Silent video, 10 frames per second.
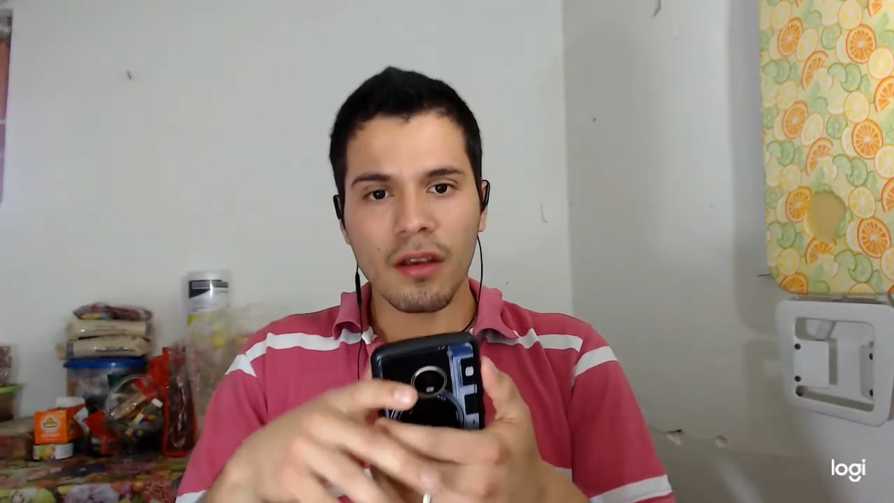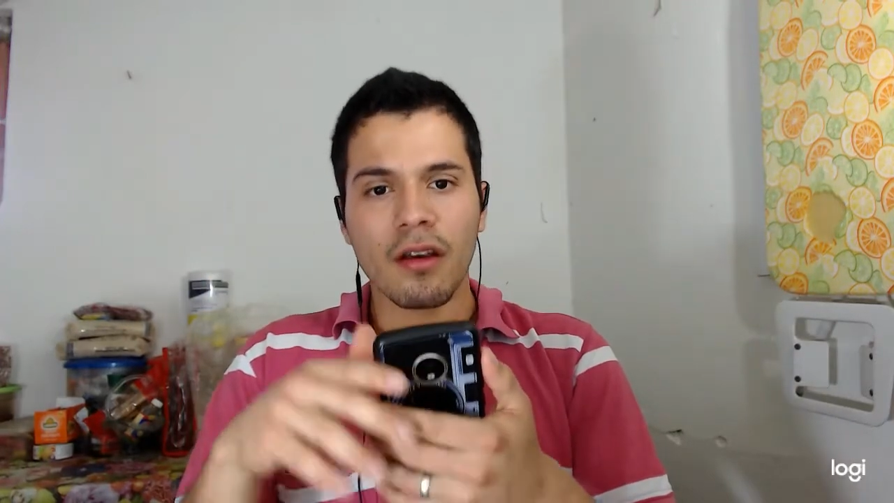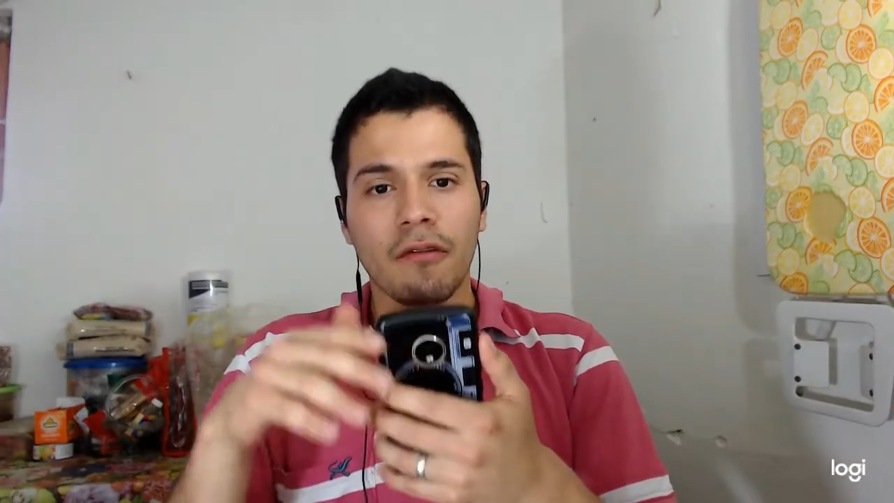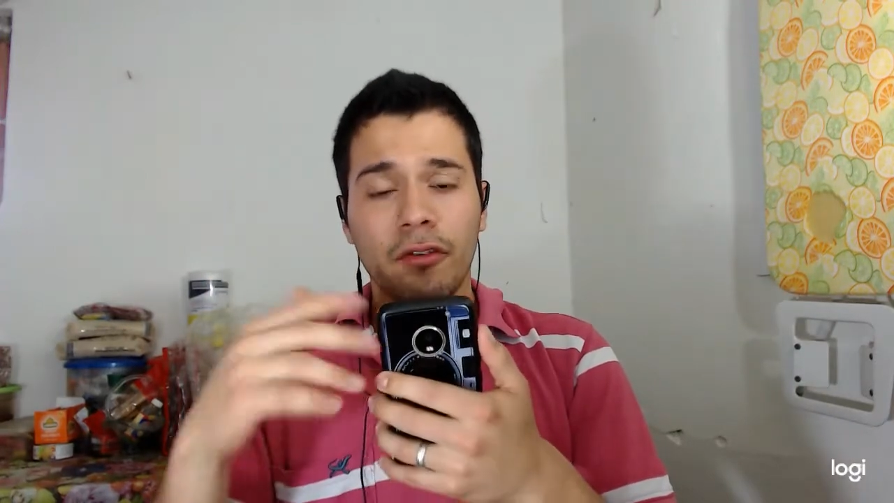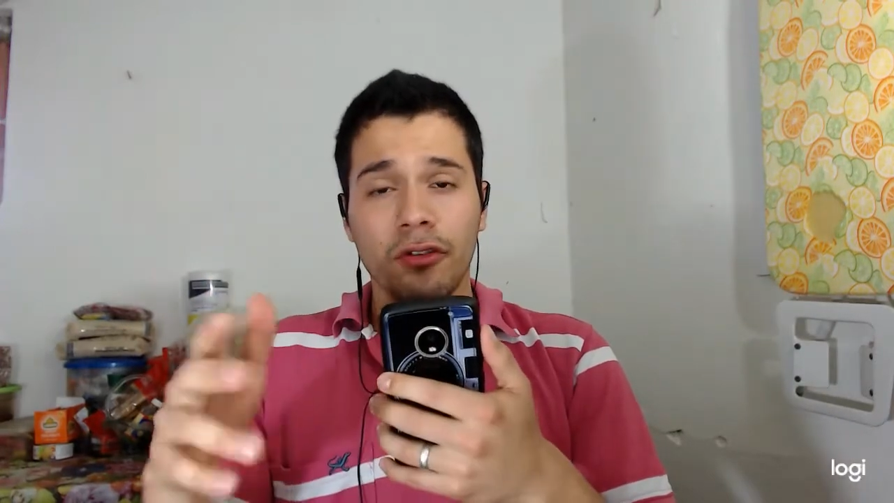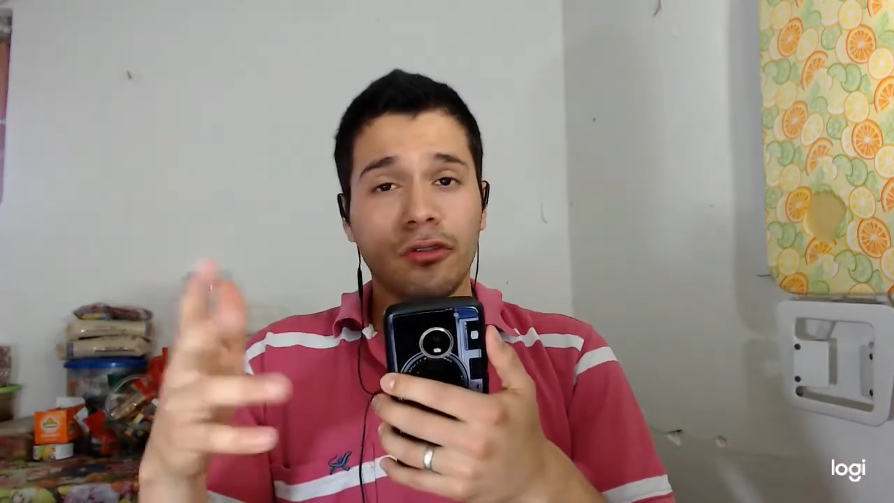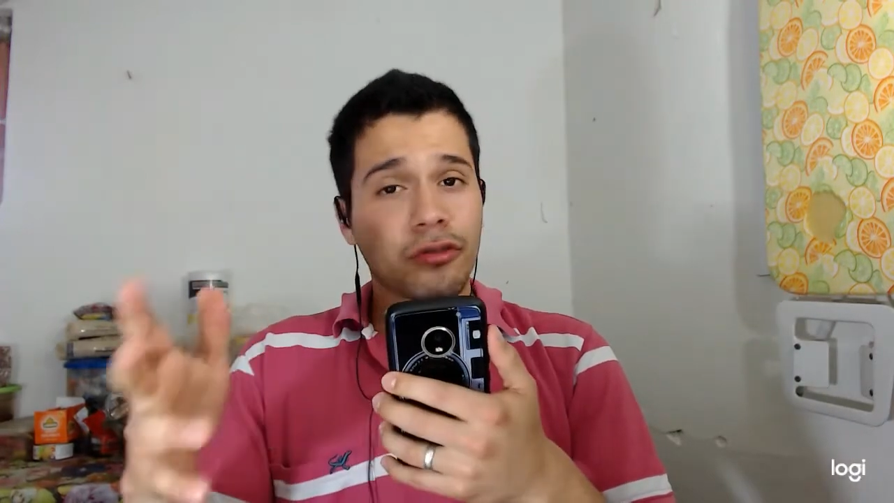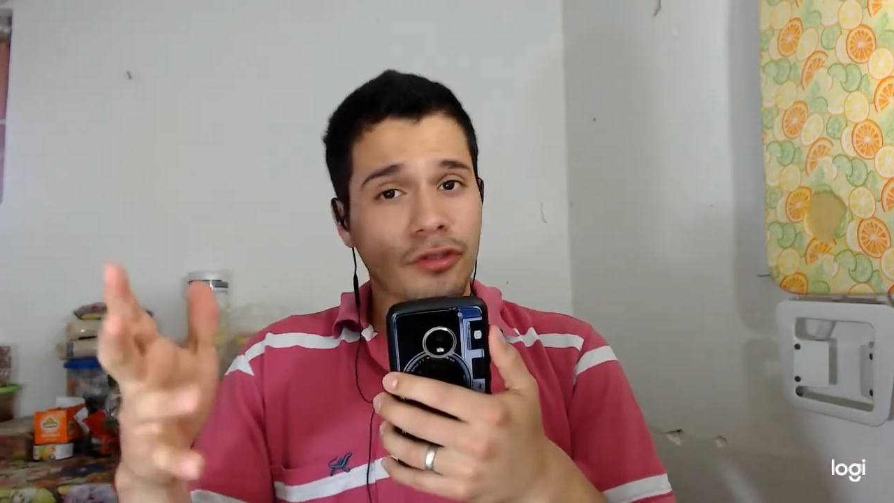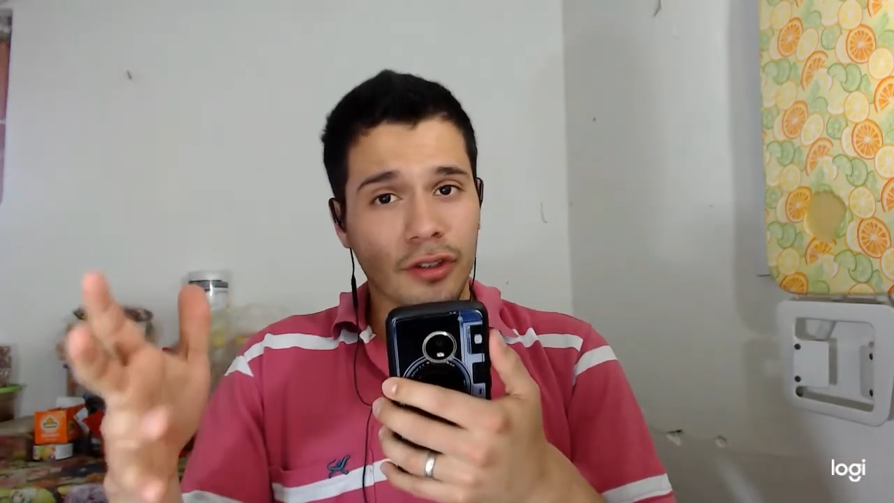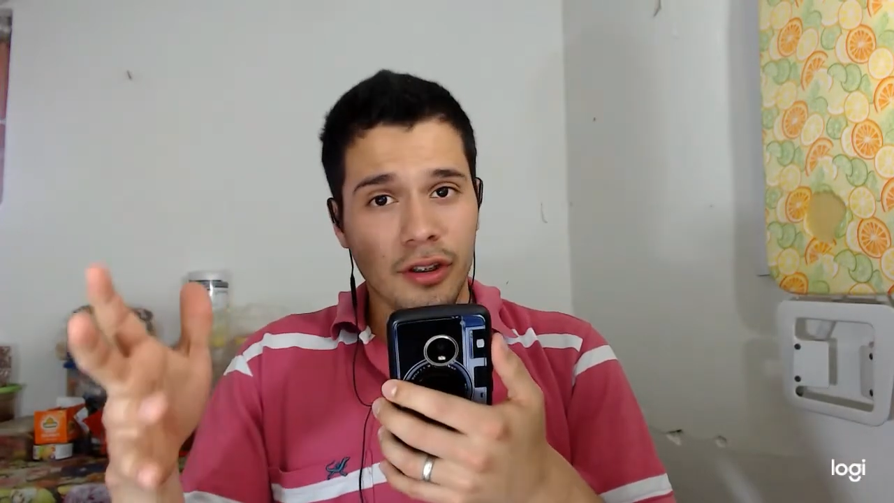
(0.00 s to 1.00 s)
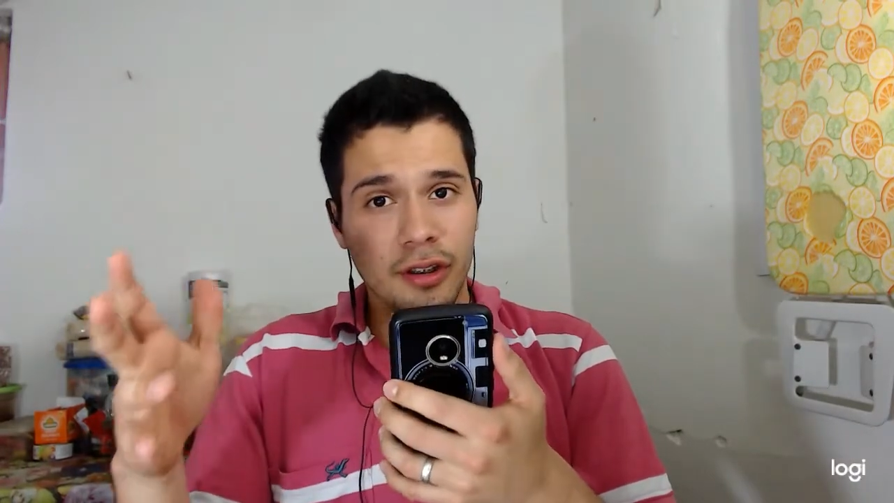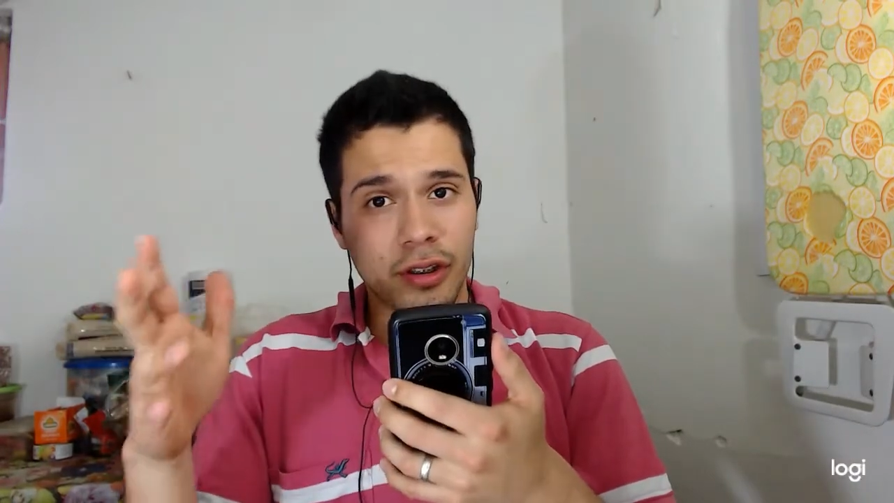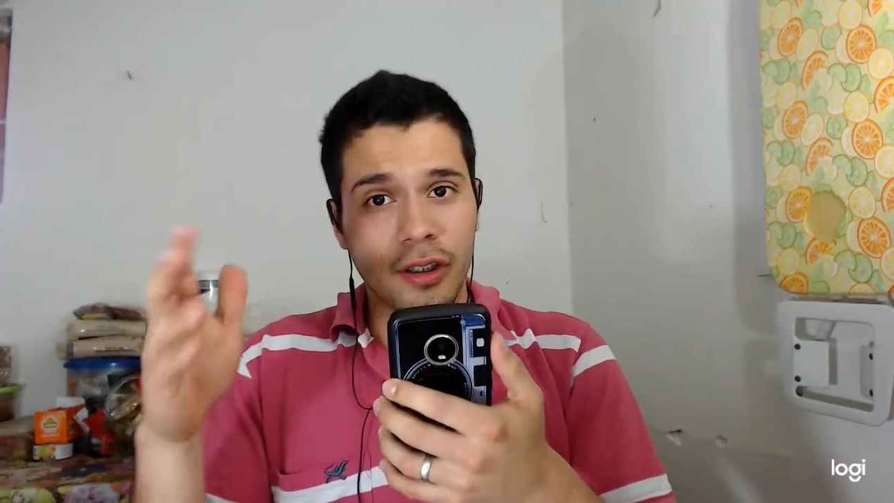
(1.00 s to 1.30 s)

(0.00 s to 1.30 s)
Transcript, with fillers: for you to see